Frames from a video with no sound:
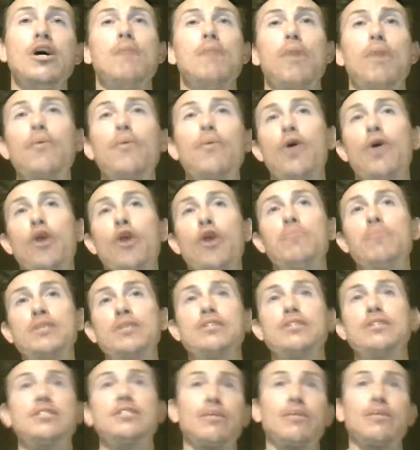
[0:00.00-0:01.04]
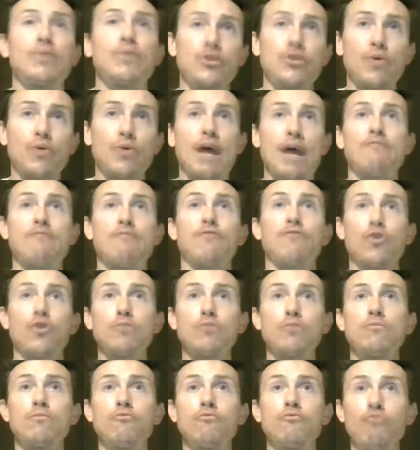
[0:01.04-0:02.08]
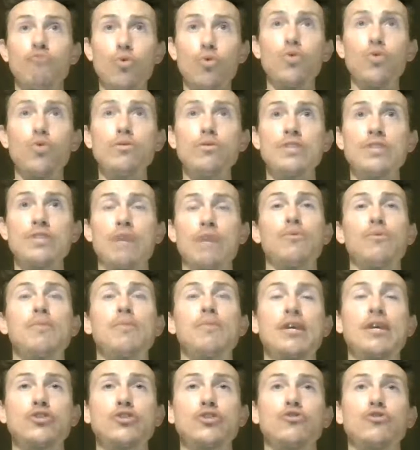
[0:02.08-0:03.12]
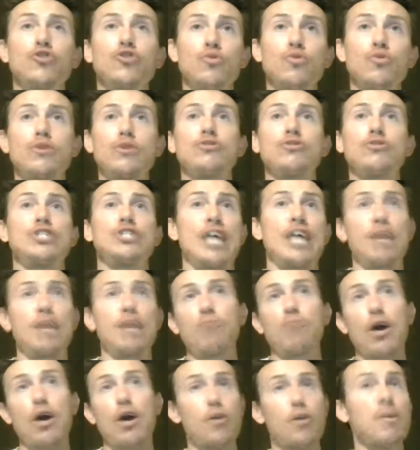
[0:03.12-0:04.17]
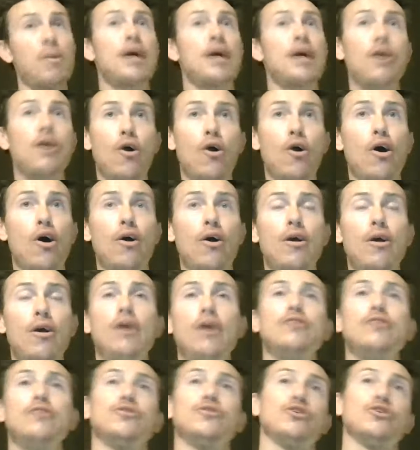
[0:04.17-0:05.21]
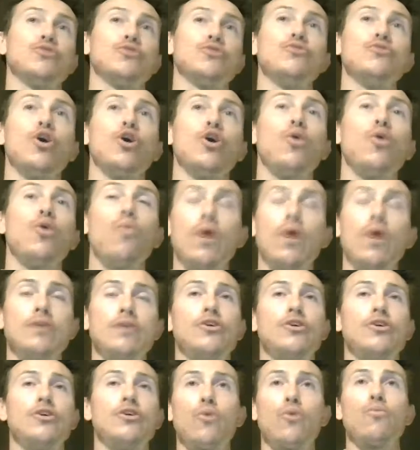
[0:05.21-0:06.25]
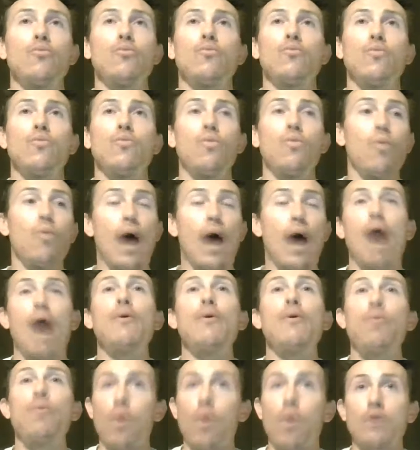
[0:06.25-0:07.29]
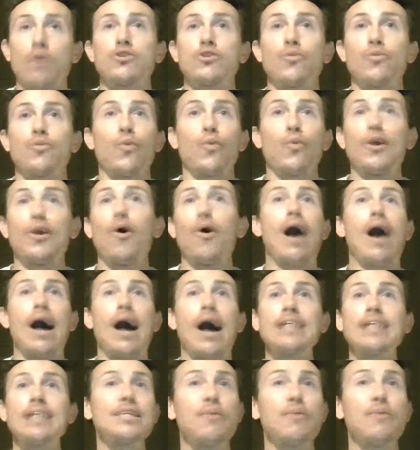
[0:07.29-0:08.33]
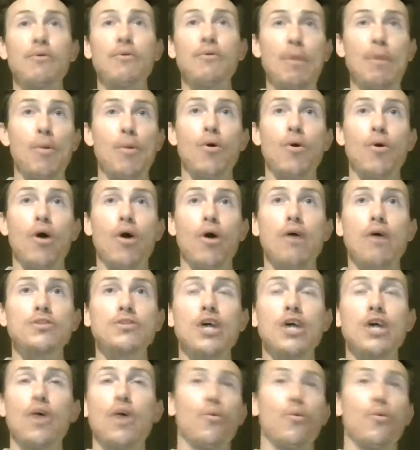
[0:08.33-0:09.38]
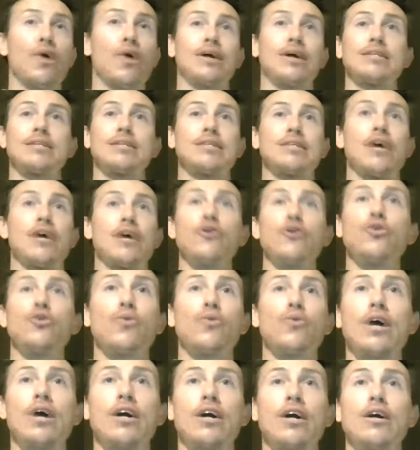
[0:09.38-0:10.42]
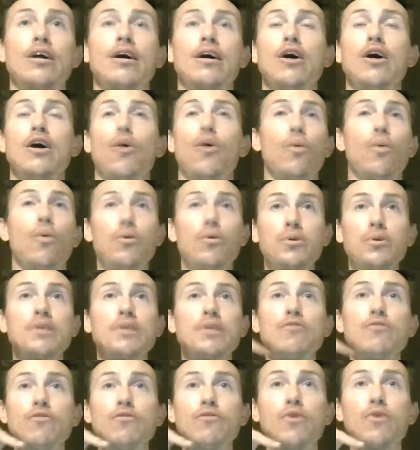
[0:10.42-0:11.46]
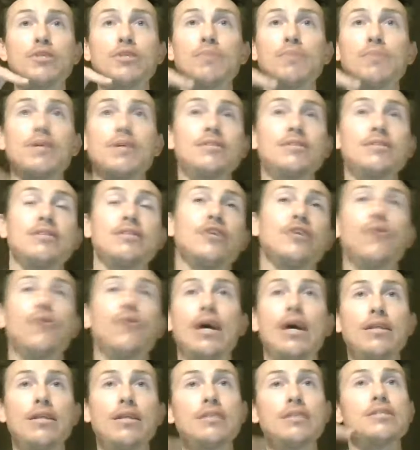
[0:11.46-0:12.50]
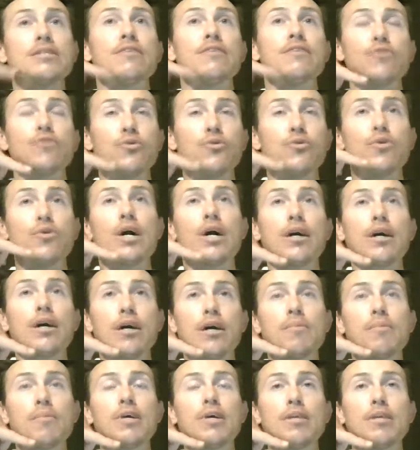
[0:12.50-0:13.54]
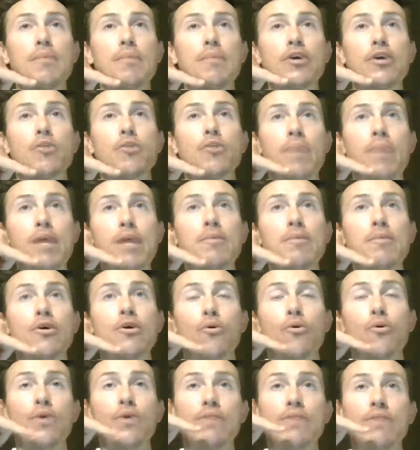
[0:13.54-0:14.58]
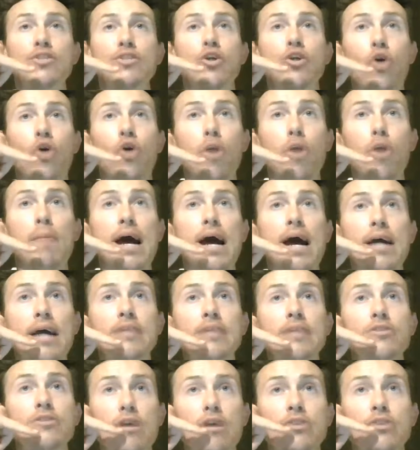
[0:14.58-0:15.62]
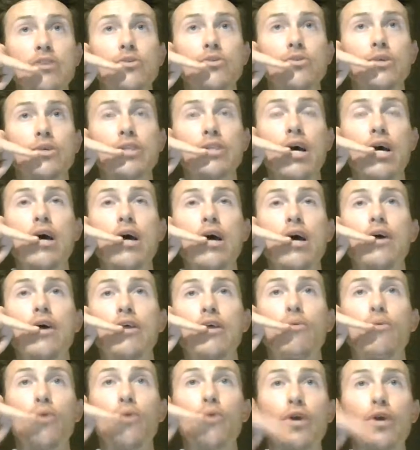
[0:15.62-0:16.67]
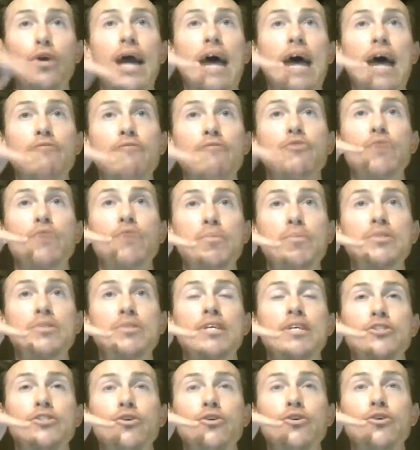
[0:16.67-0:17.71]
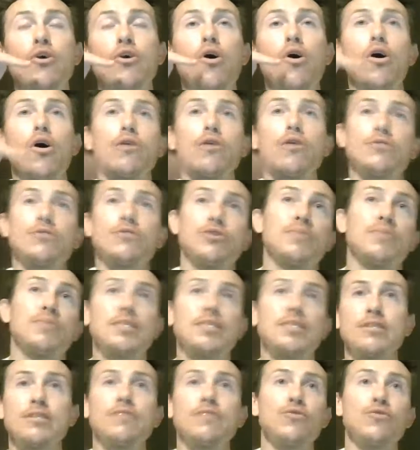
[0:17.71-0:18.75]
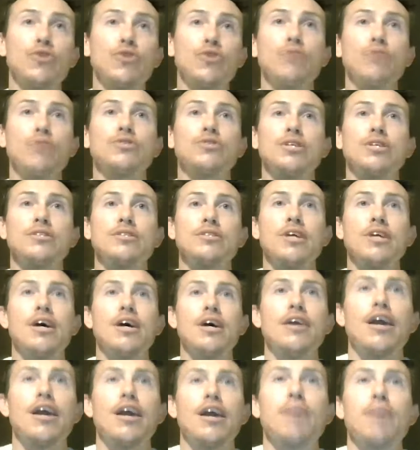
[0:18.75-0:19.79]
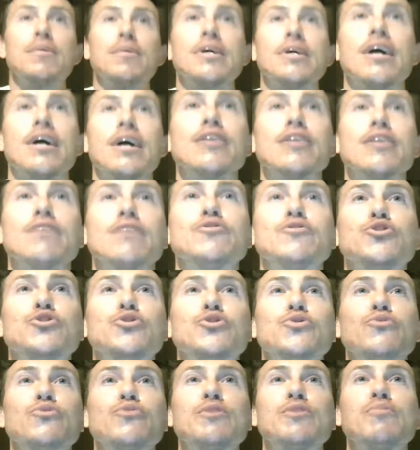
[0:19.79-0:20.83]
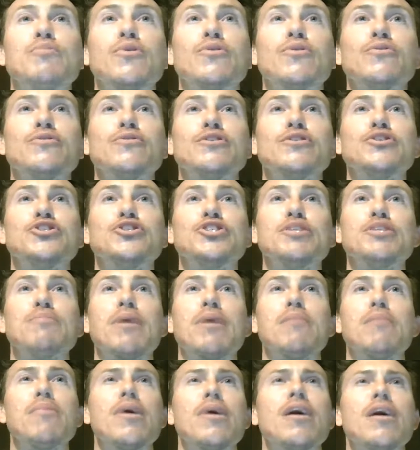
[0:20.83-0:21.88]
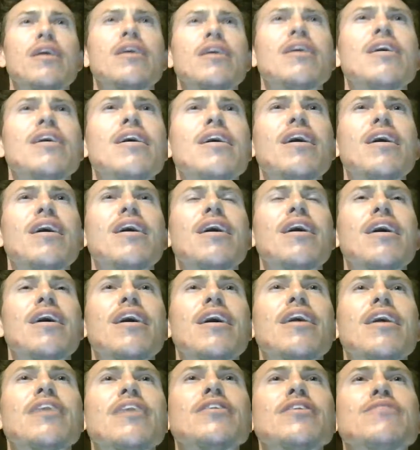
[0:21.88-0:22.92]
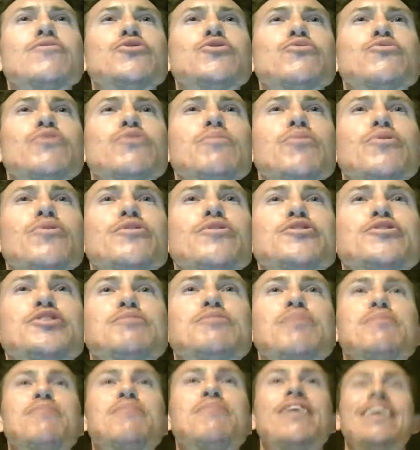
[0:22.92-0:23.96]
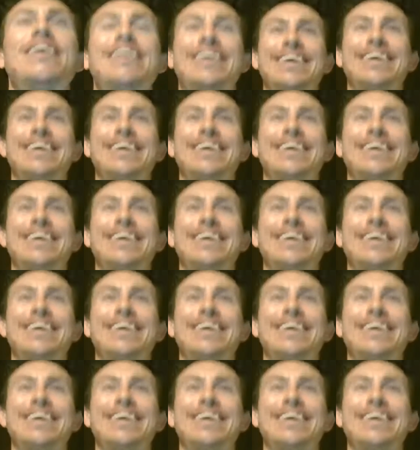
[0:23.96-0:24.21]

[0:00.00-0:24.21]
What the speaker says: but we are a business and we do have firm rules that we make sure you understand prior to buying a car so that how it works. We don't hide that we repo cars. We're not going to tell you we're not going to. We will leave you voicemails and tell you, hey, listen, if you do not come in to make your payment or give us a call back and talk to us, then we're going to have to repossess your car. So basically, if you ghost us. Not me. I loved you. Repoed the Jeep I bought. I loved you. Repoed the Jeep I bought.